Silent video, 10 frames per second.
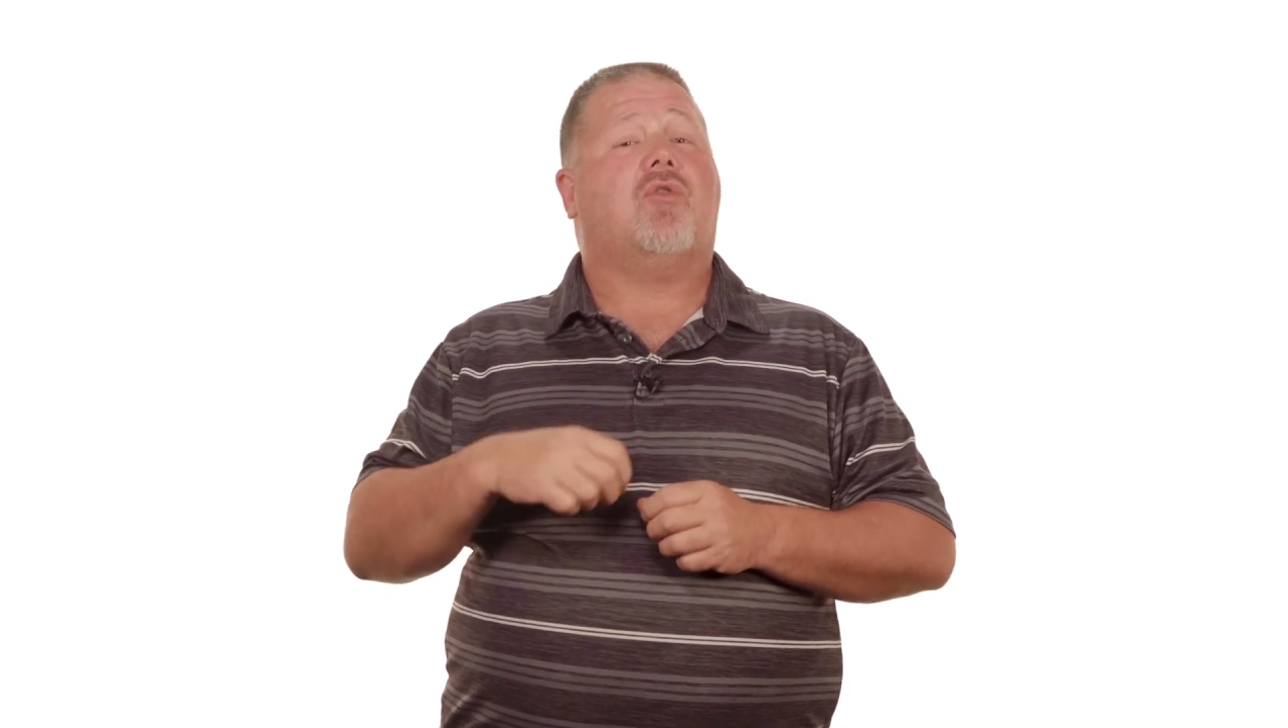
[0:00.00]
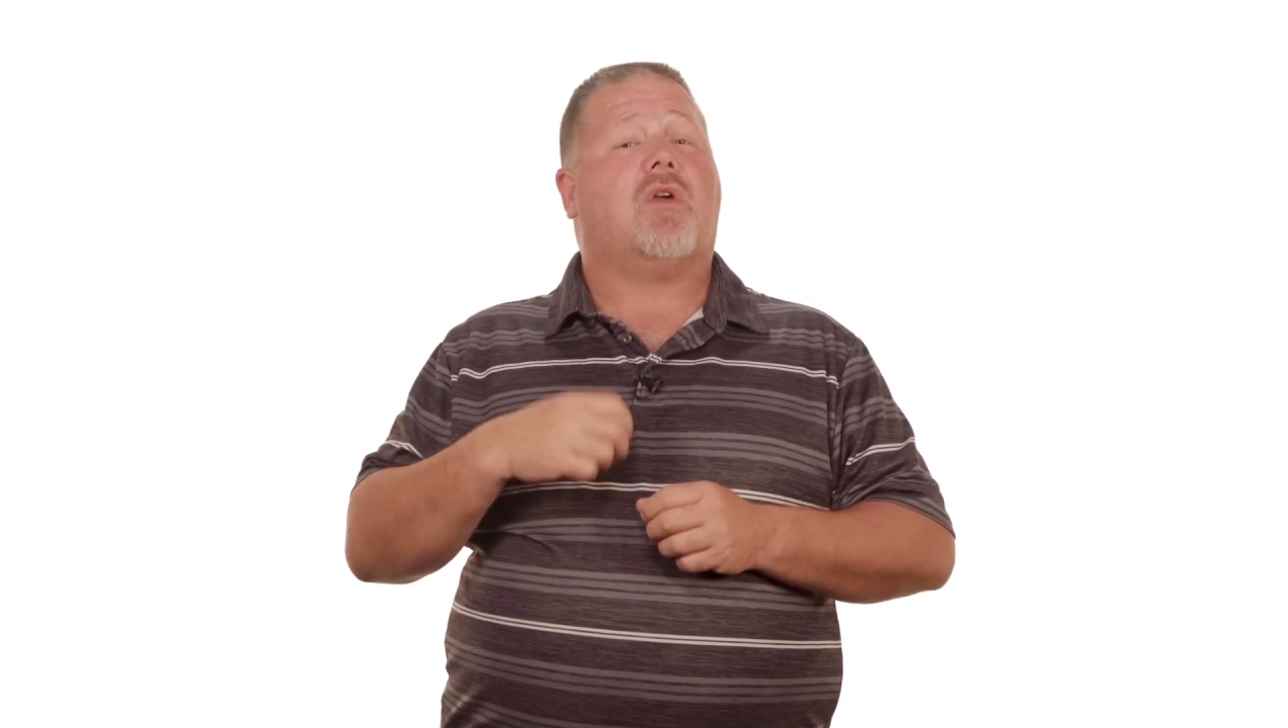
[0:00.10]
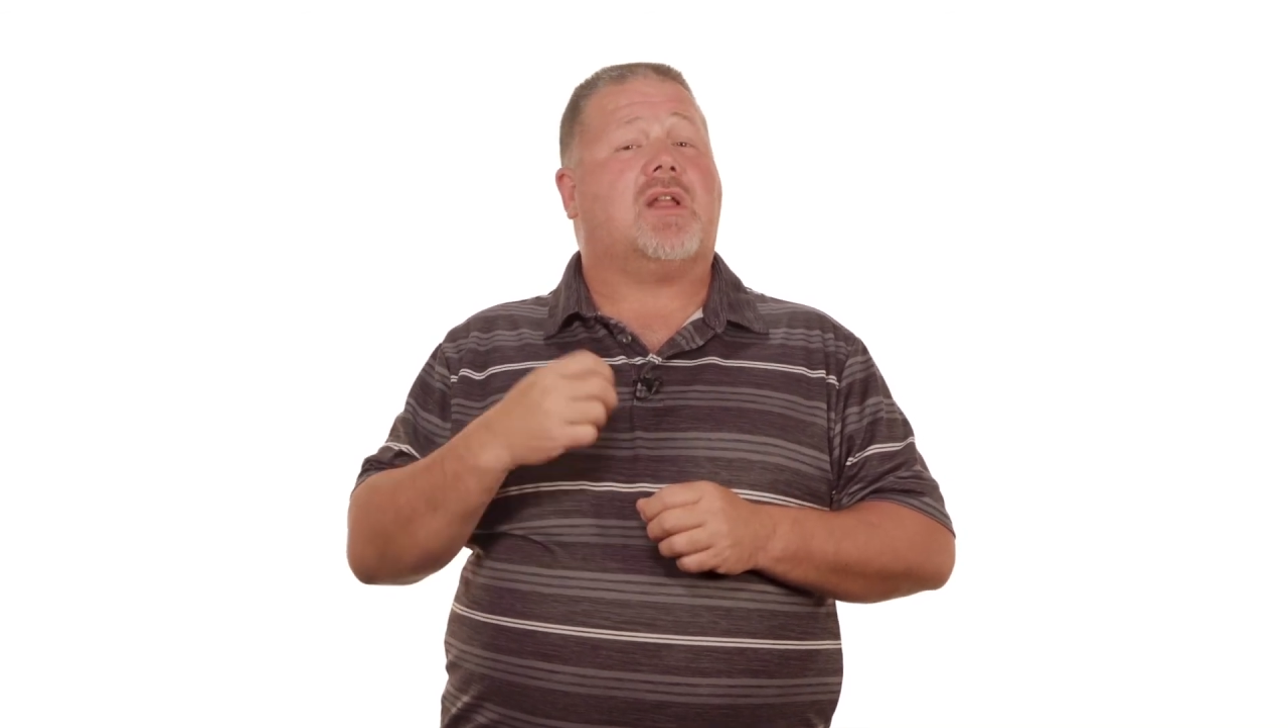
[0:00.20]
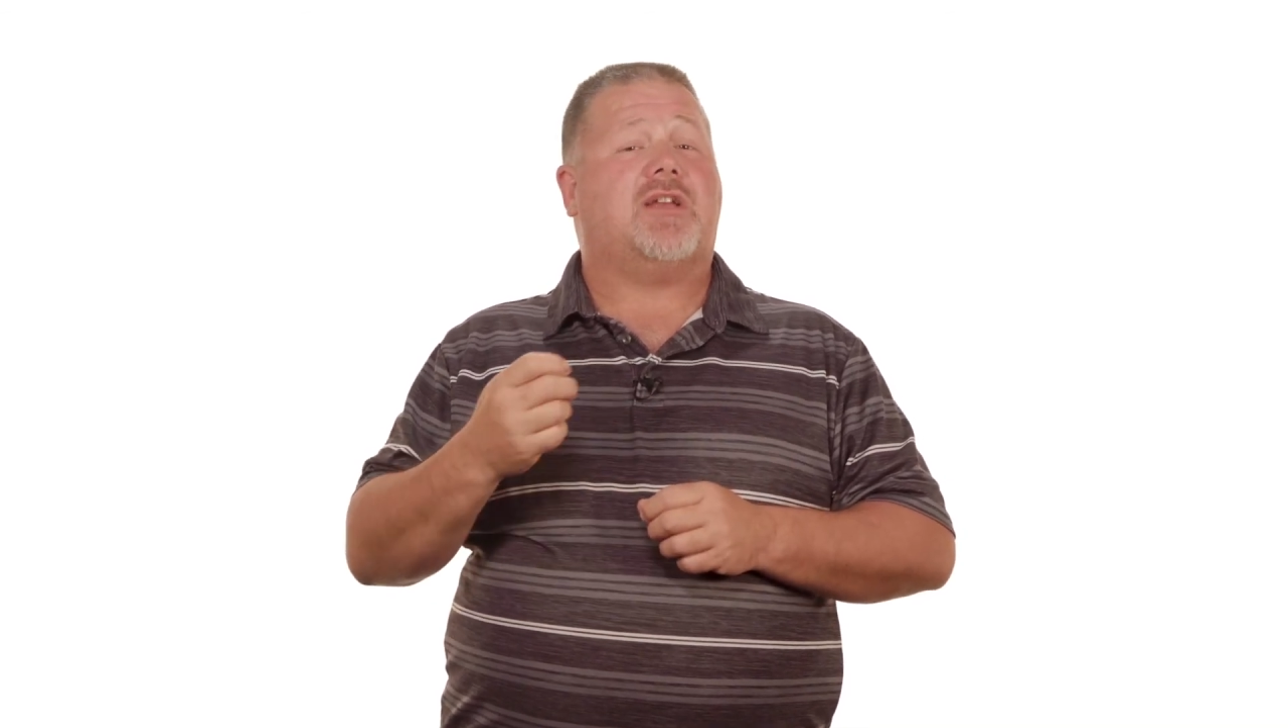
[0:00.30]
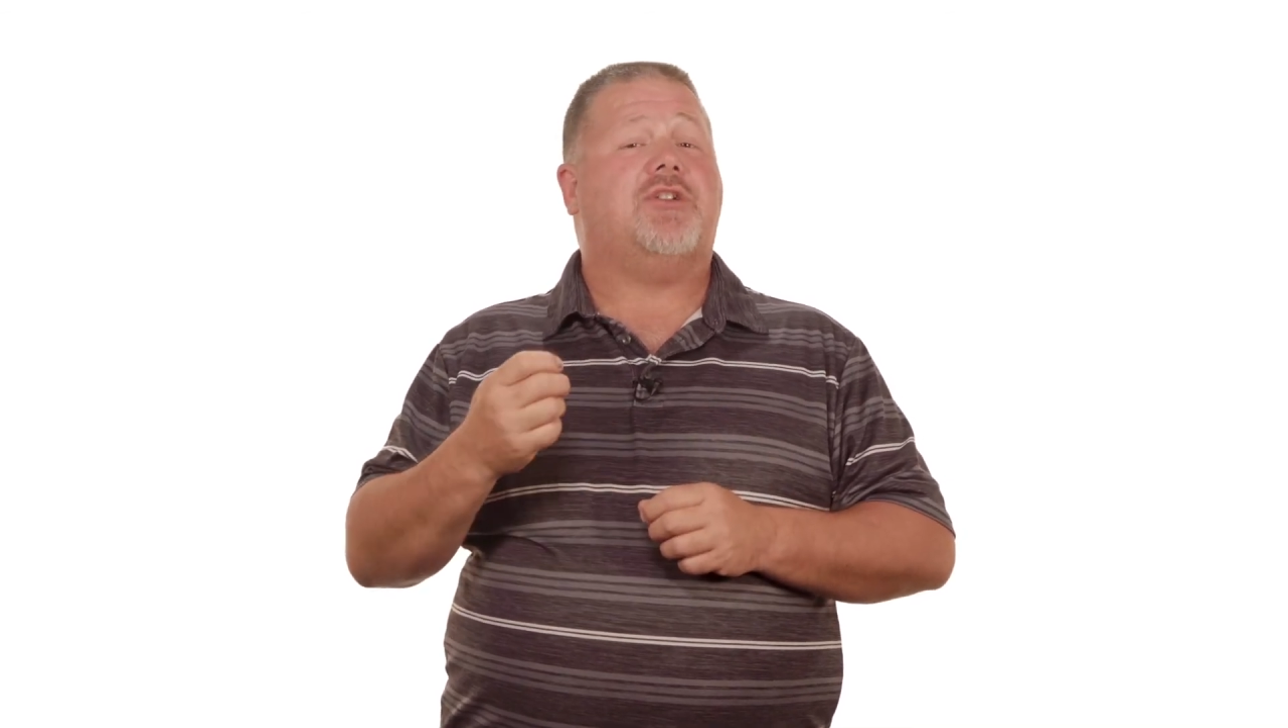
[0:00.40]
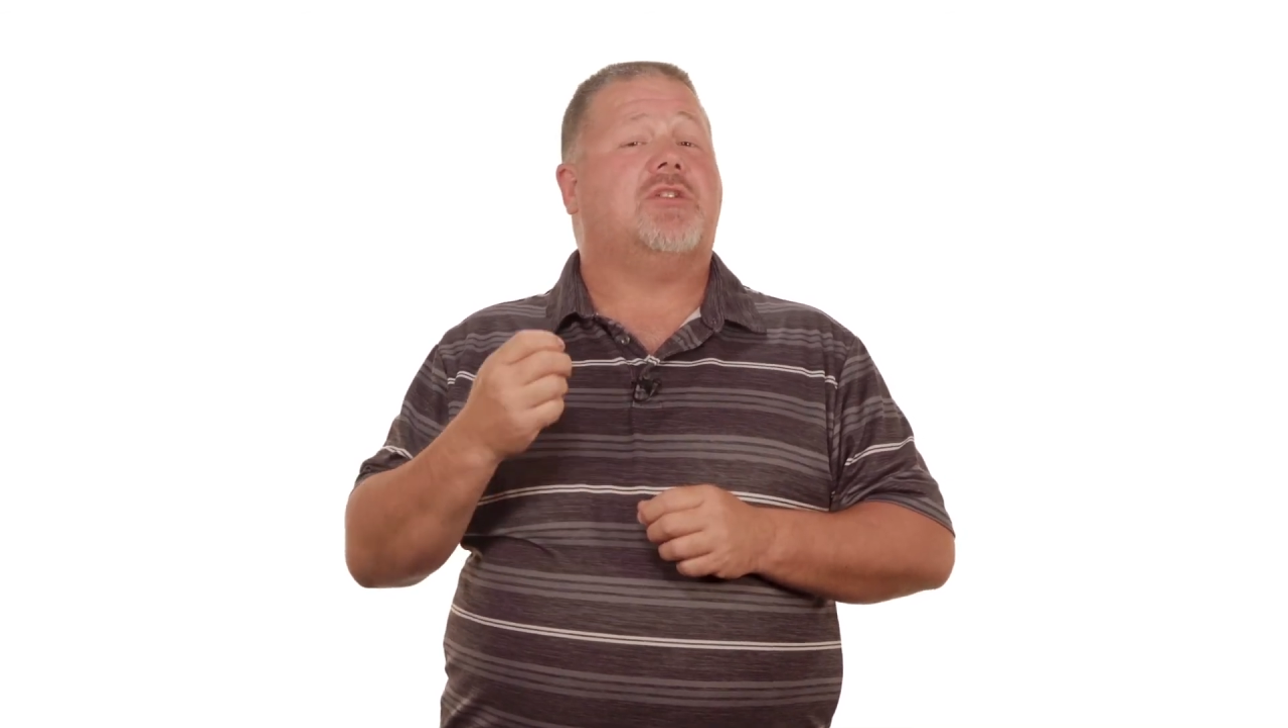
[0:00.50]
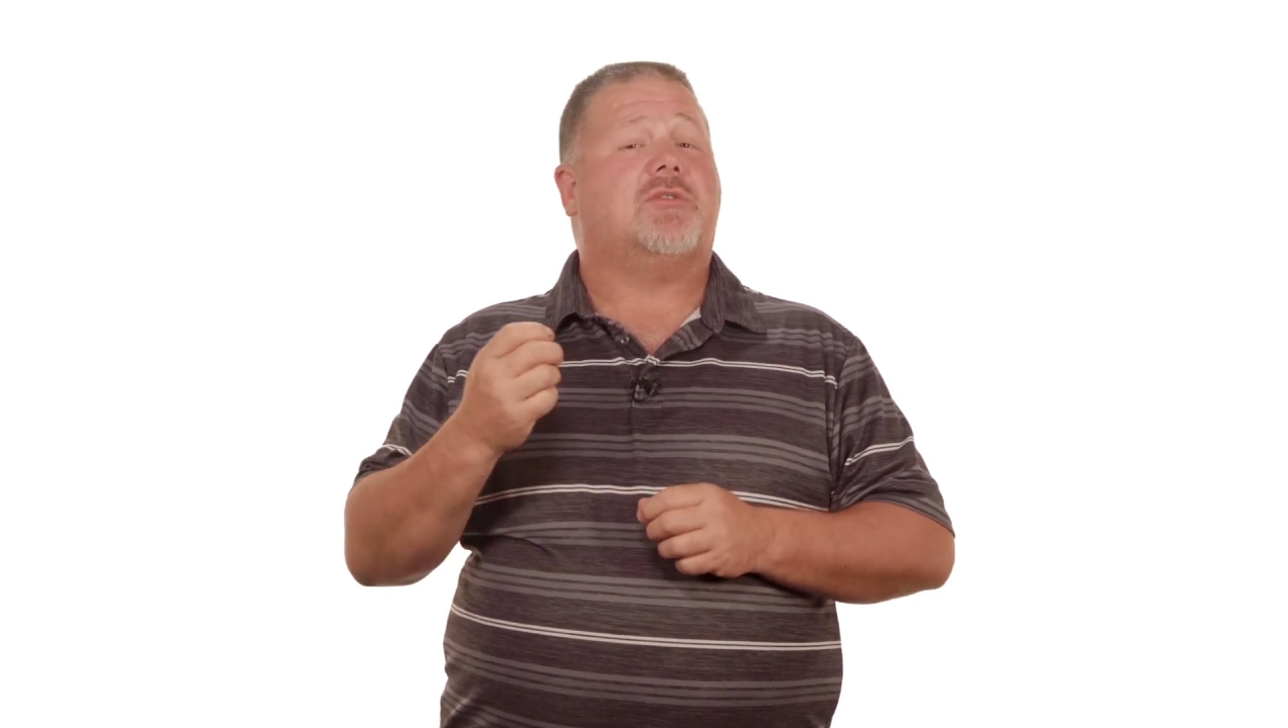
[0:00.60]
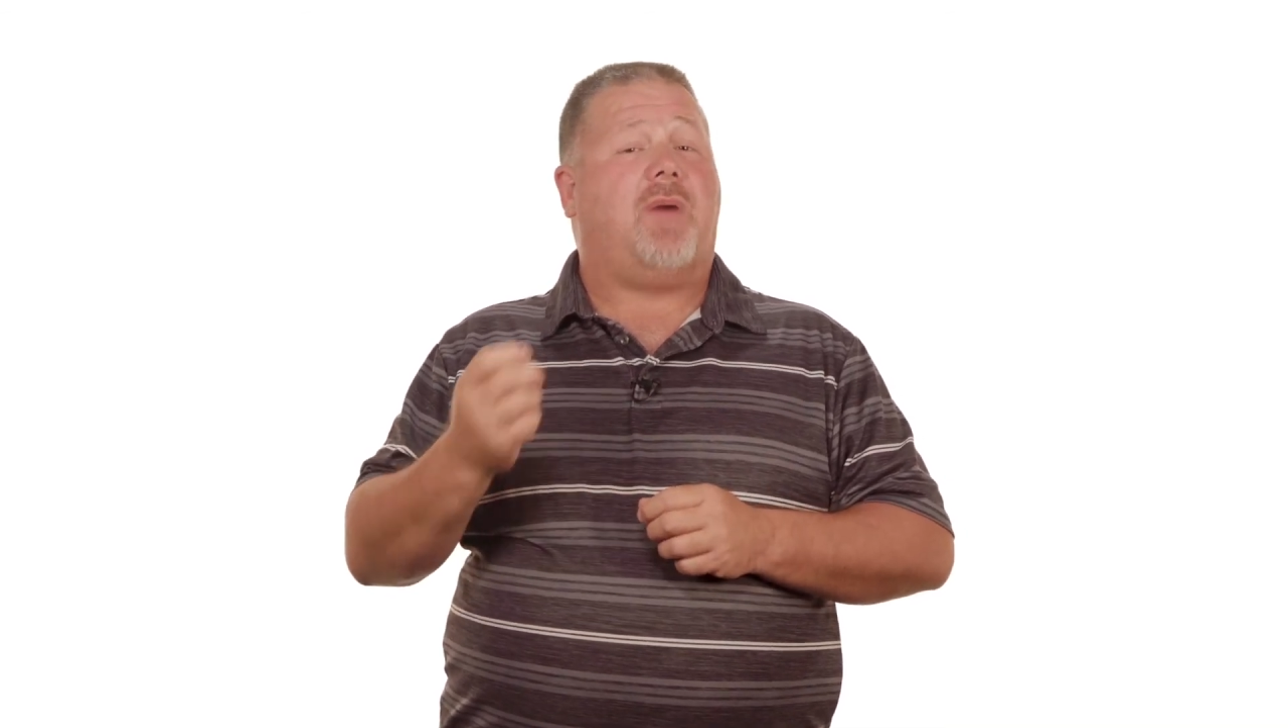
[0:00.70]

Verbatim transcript: organization's